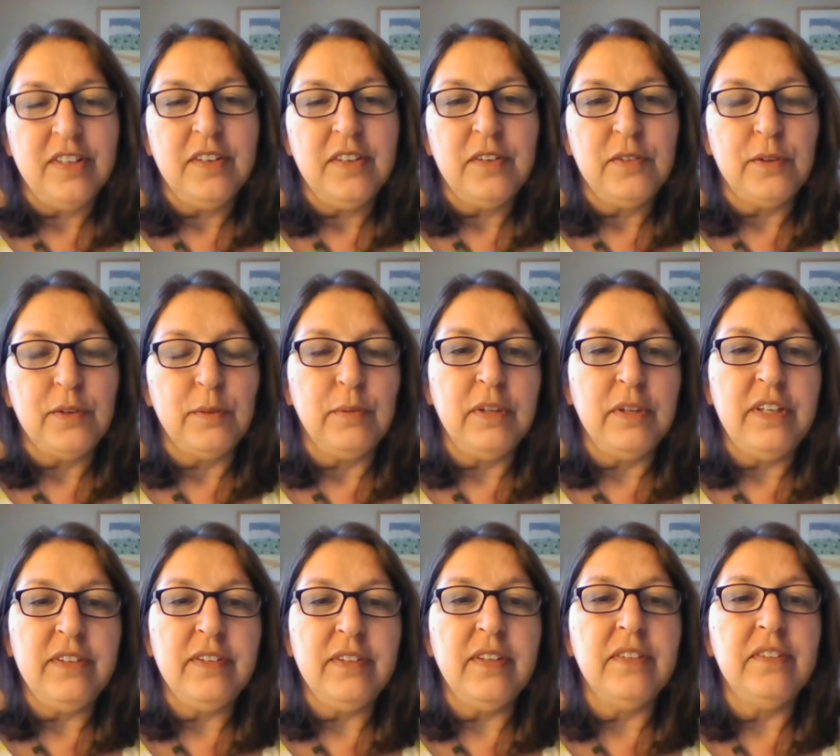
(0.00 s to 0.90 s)
So
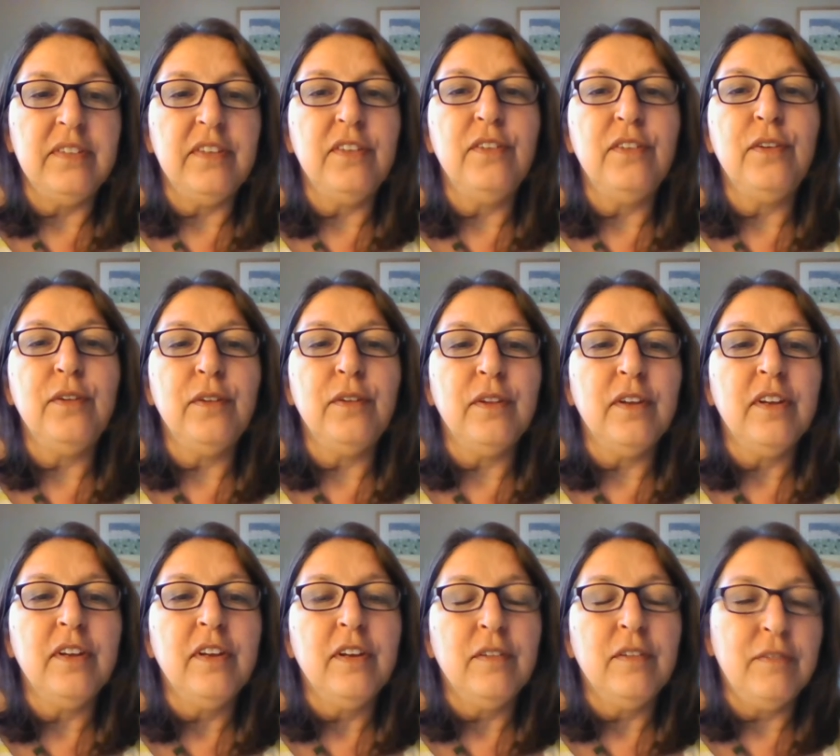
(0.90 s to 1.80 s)
please listen to the
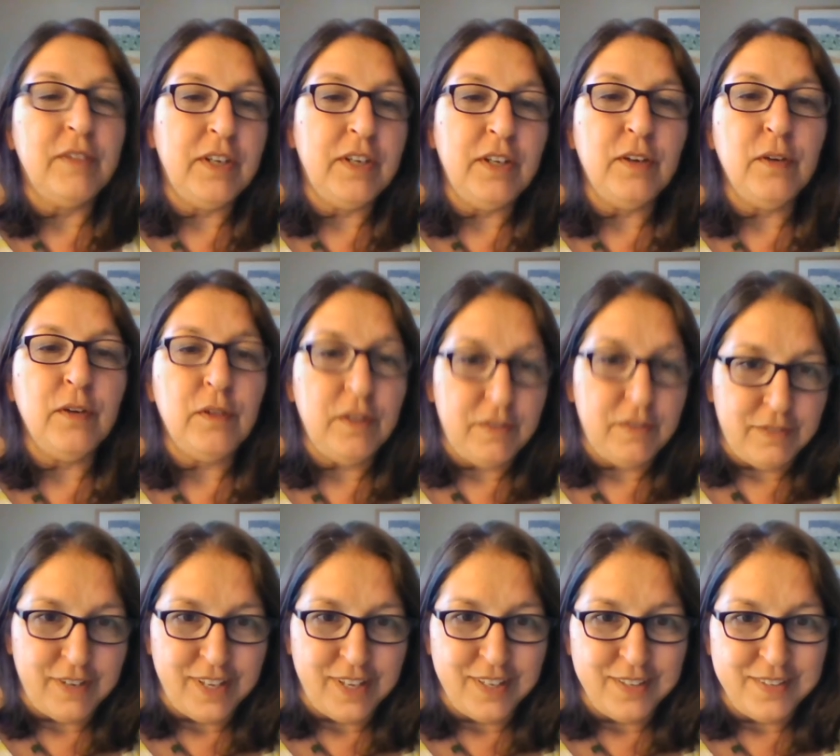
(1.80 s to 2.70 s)
video that
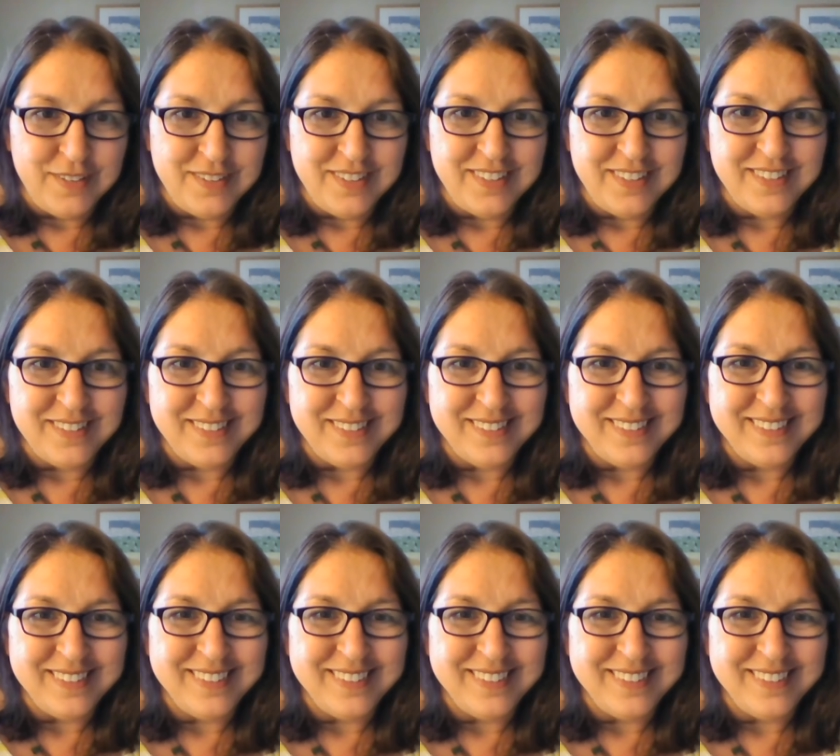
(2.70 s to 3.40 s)
follows this.